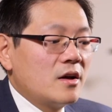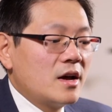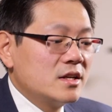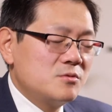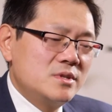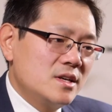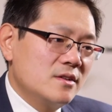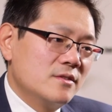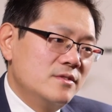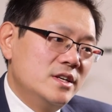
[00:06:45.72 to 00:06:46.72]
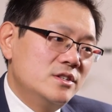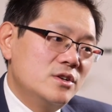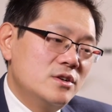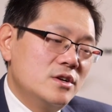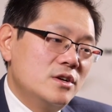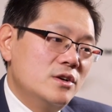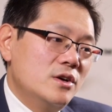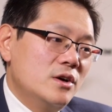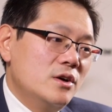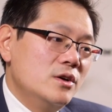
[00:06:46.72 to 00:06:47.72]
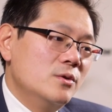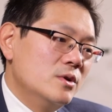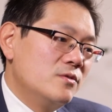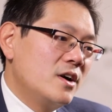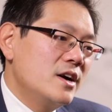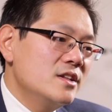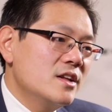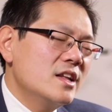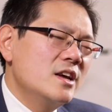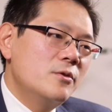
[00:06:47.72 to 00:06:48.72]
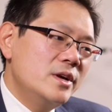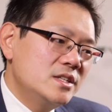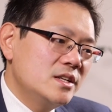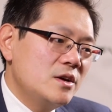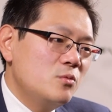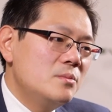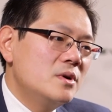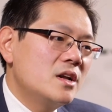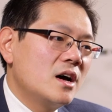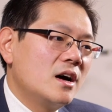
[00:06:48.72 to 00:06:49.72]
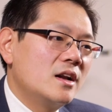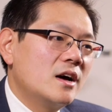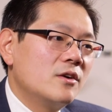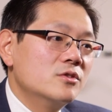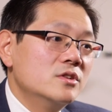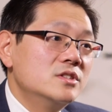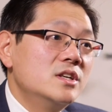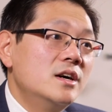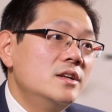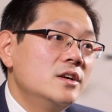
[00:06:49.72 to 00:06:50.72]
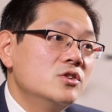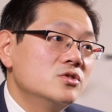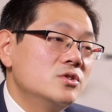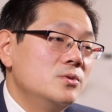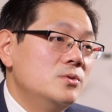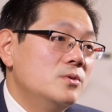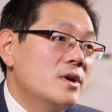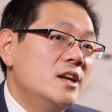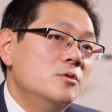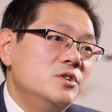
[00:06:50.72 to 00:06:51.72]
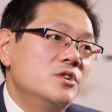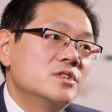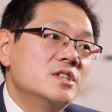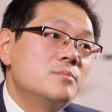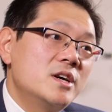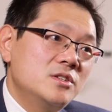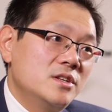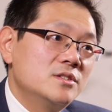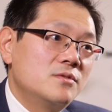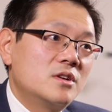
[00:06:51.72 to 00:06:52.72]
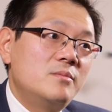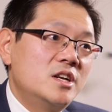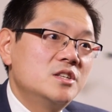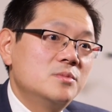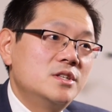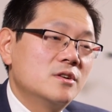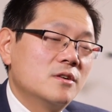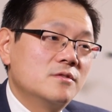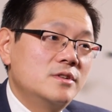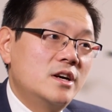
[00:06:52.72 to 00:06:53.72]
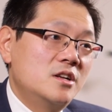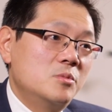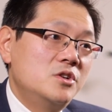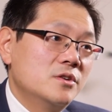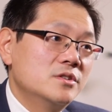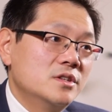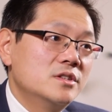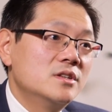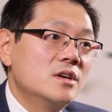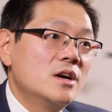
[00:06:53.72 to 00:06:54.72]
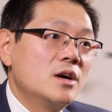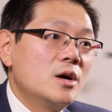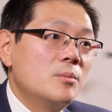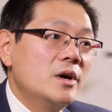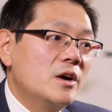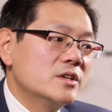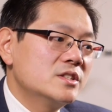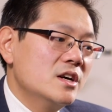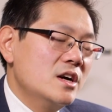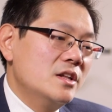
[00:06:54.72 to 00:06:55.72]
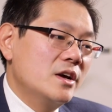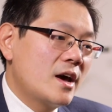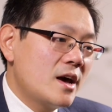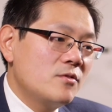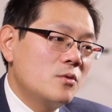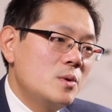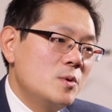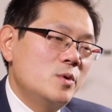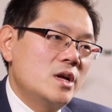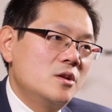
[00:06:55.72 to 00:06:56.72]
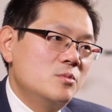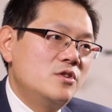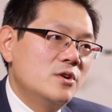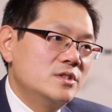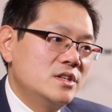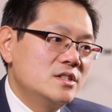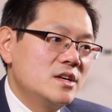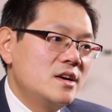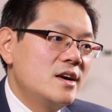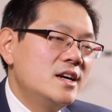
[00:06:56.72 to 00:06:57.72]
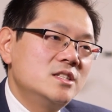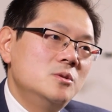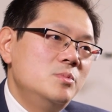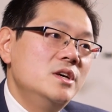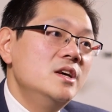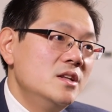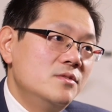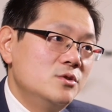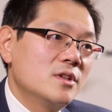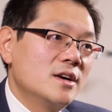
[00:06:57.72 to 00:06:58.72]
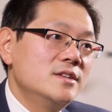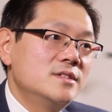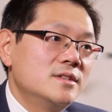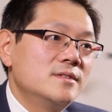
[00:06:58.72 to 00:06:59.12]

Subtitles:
As a result of this, you would find that increasingly women are now turning to endometriosis specialists for the management of their endometriosis, because the care for women with endometriosis has to be individualized,